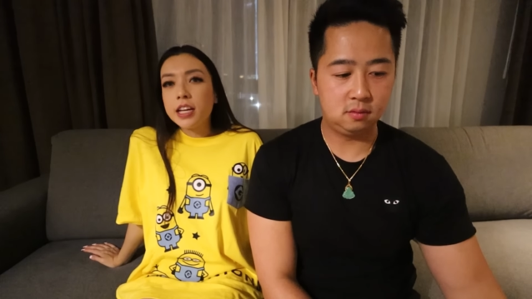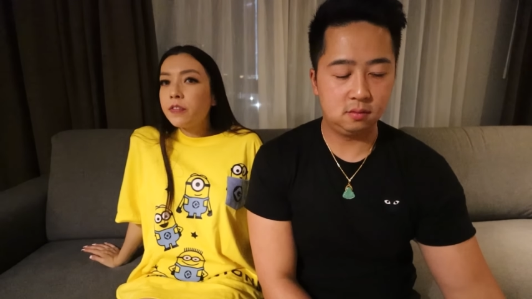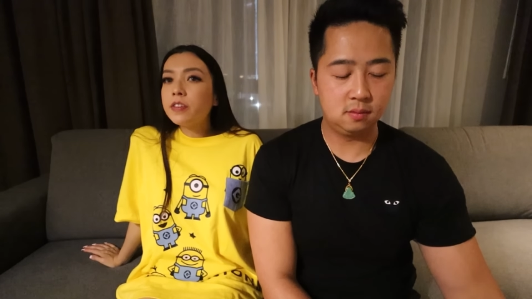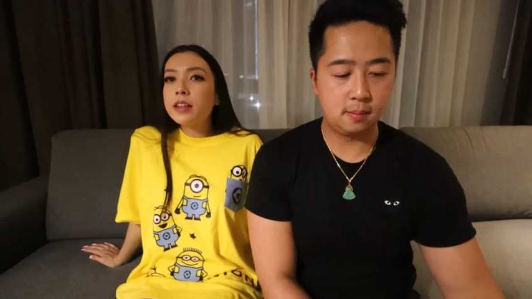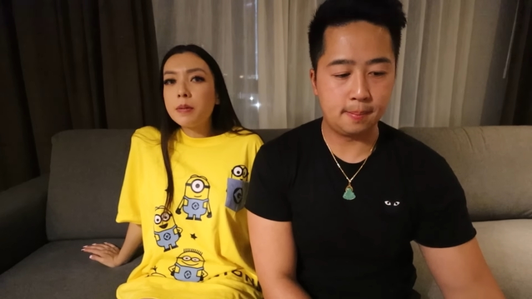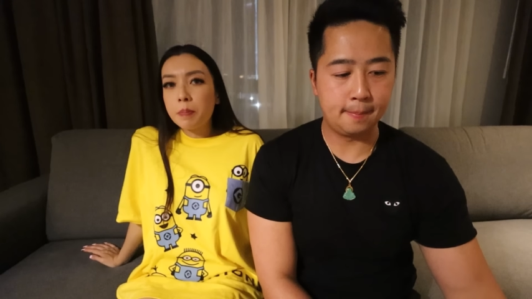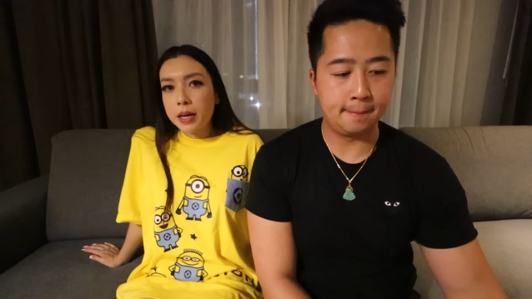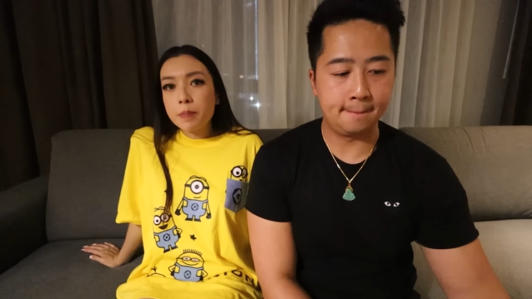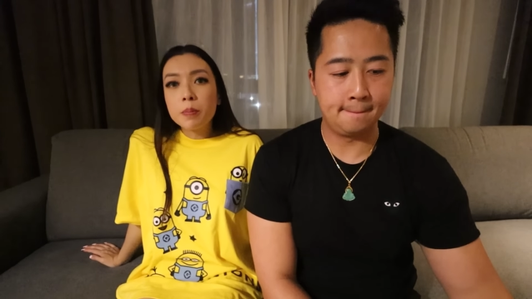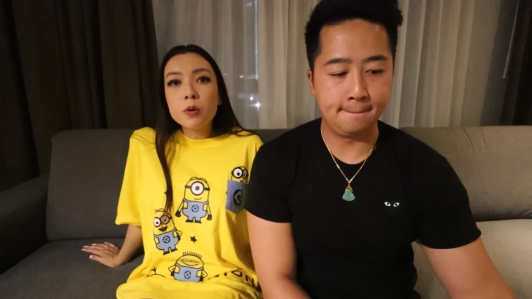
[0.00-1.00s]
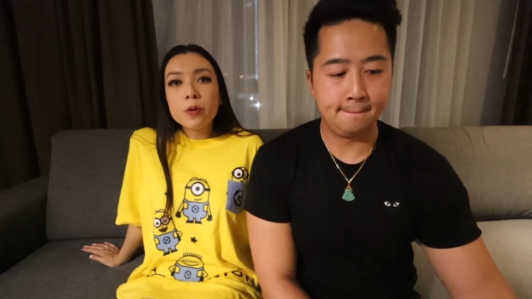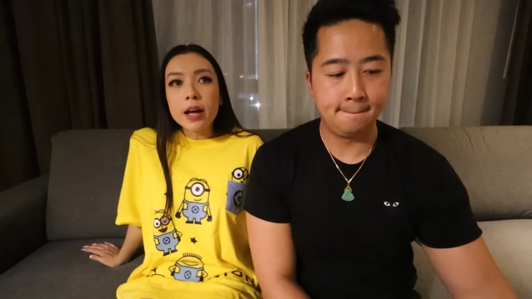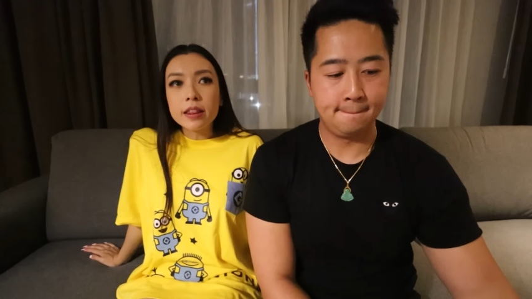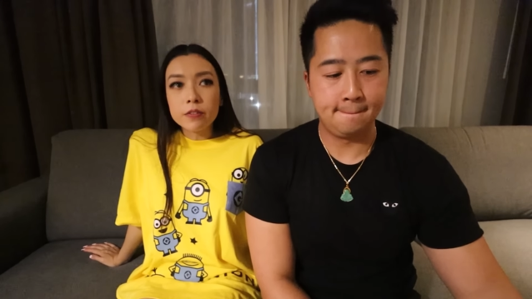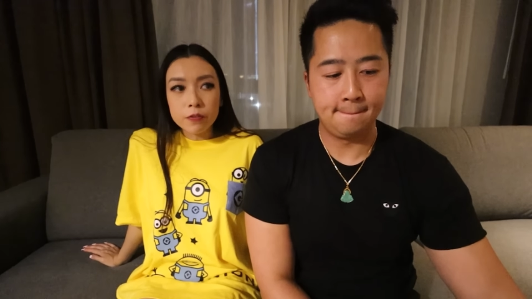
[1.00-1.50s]
Speaker 1: definitely the
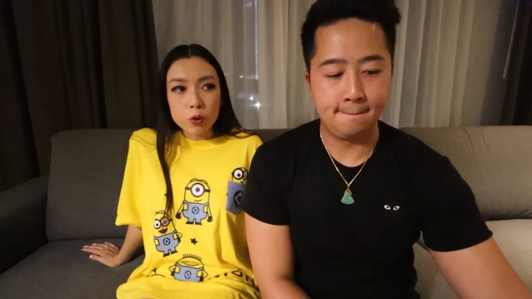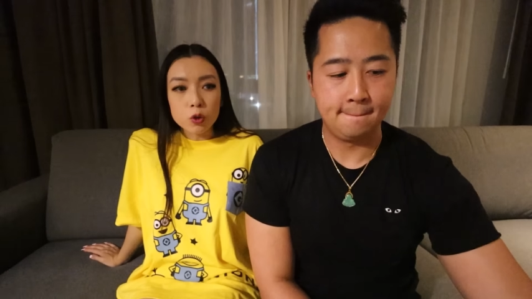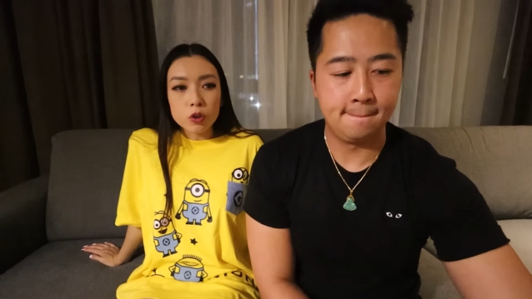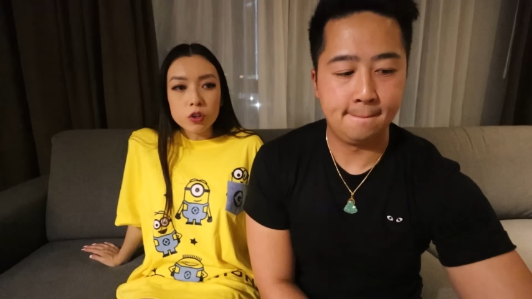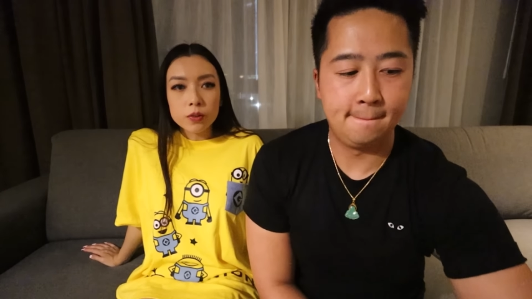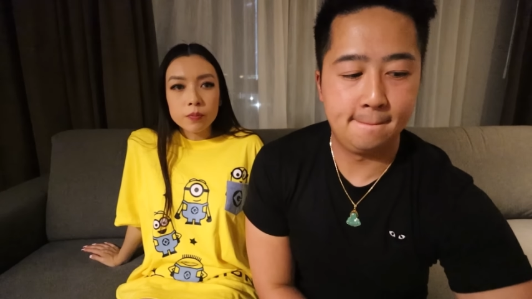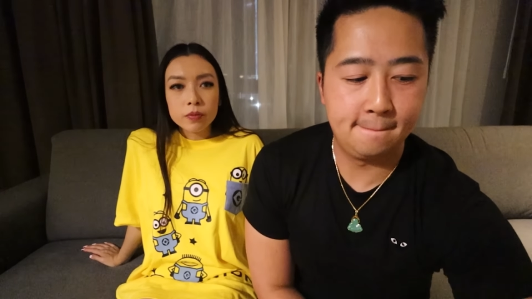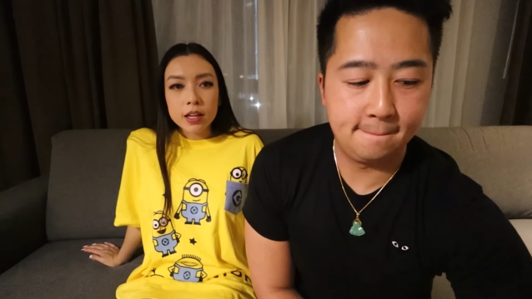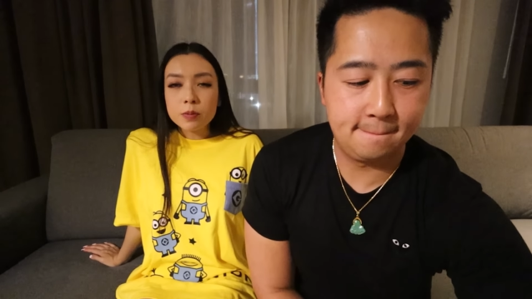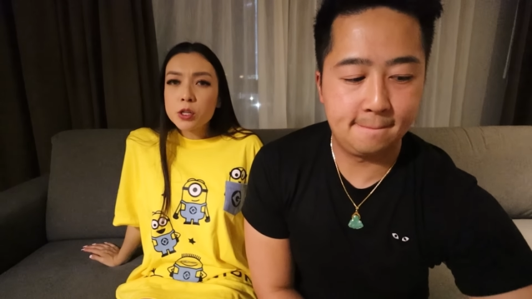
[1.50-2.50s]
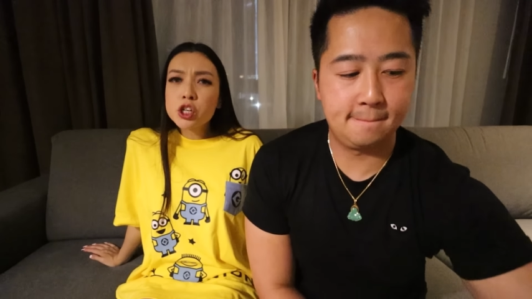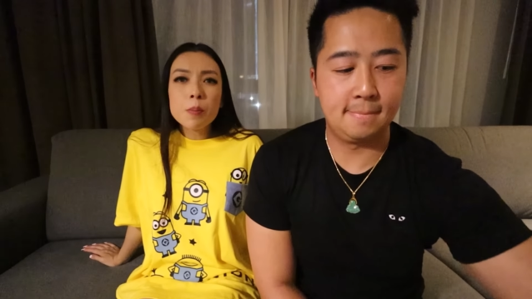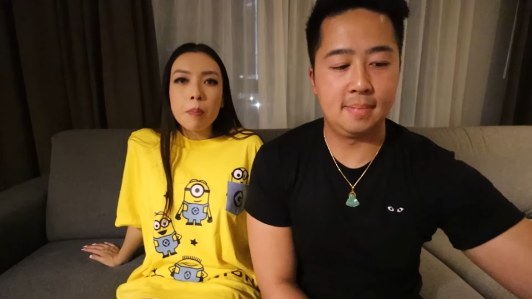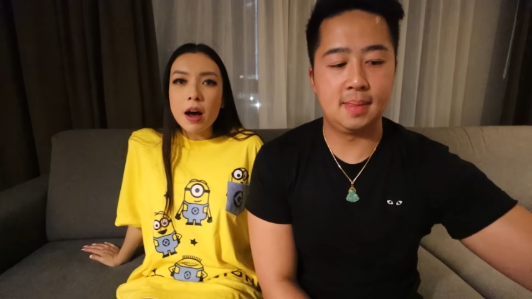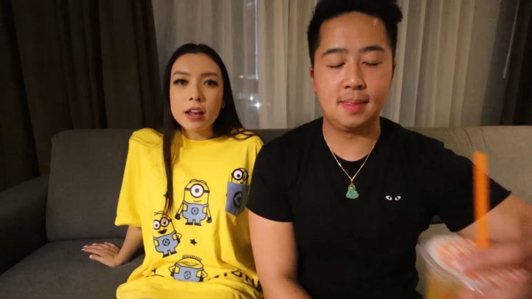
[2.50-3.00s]
people and the food especially
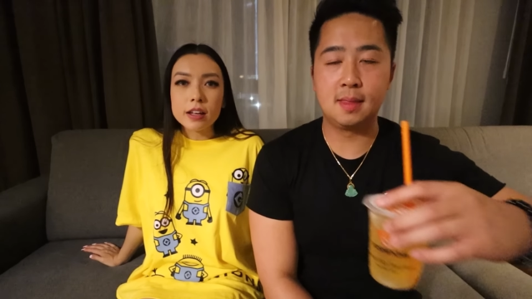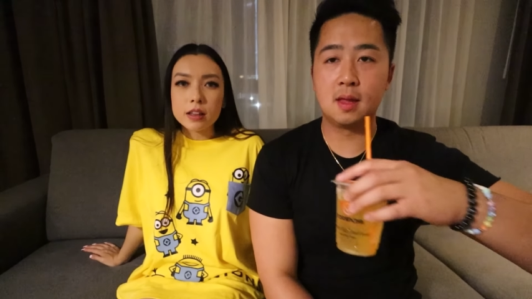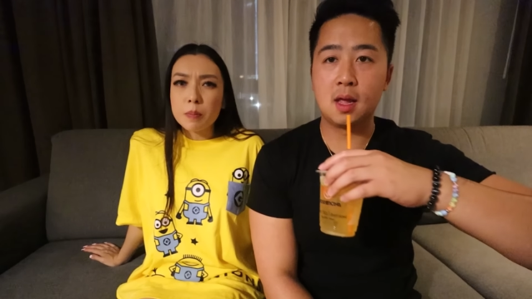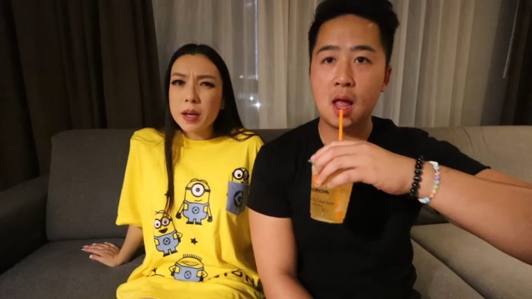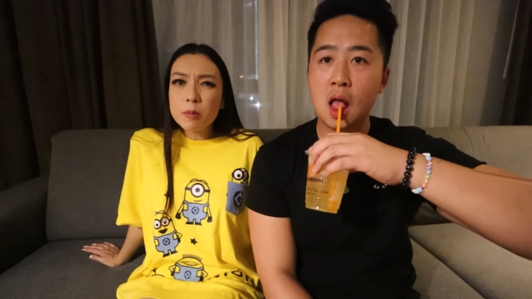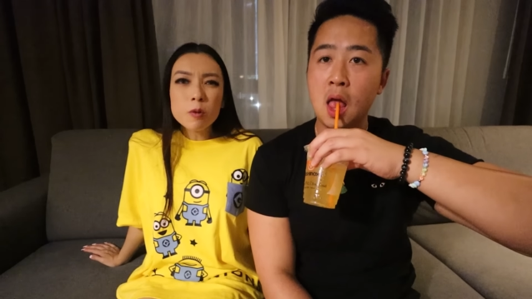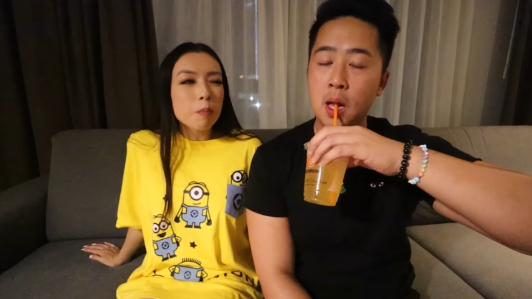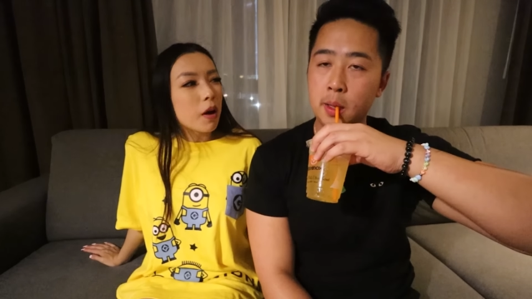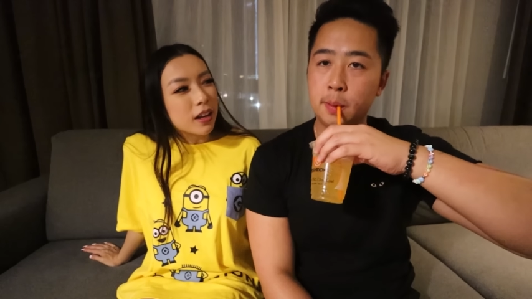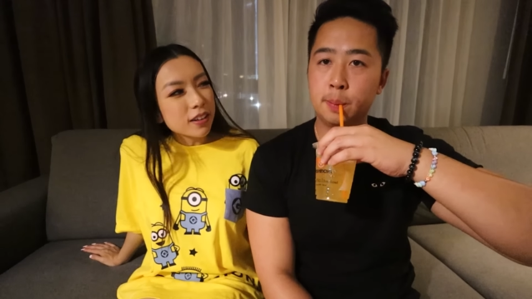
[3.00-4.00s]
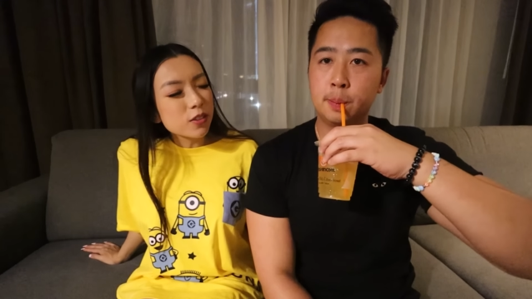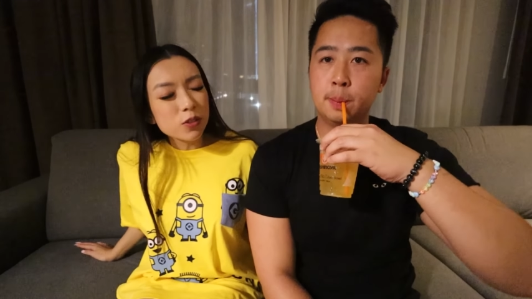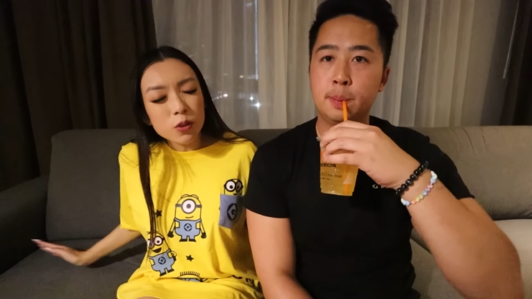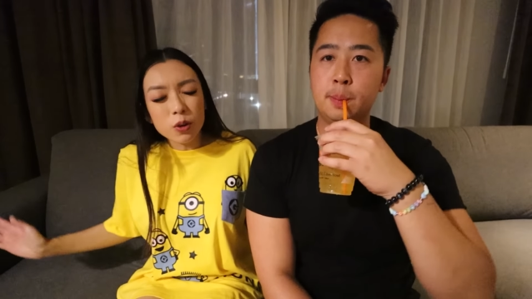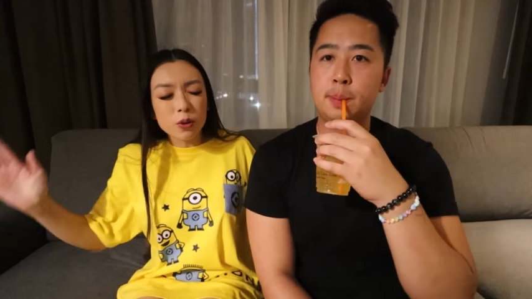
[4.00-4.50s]
in Bali. The people in Bali
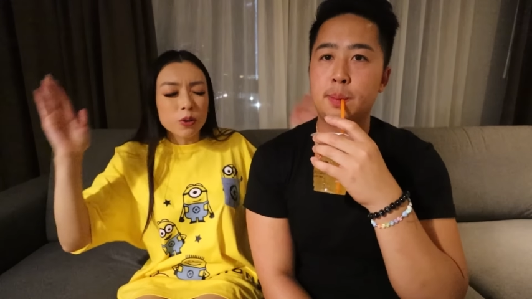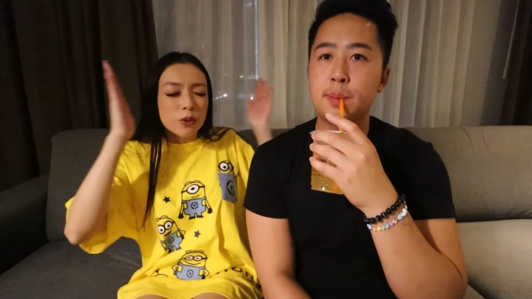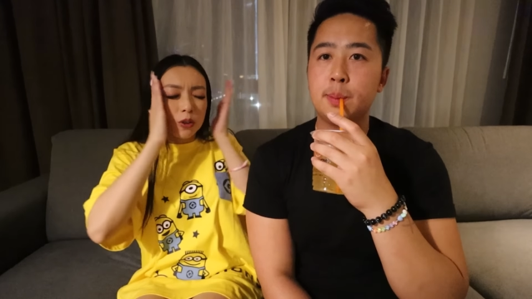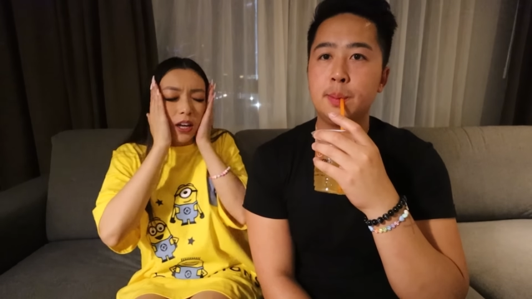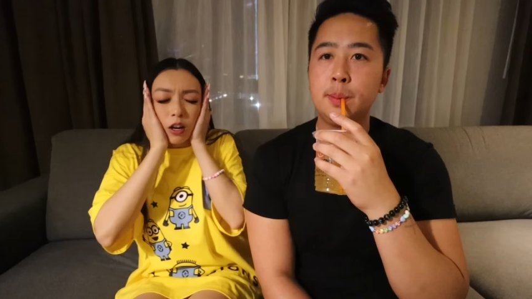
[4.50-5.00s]
so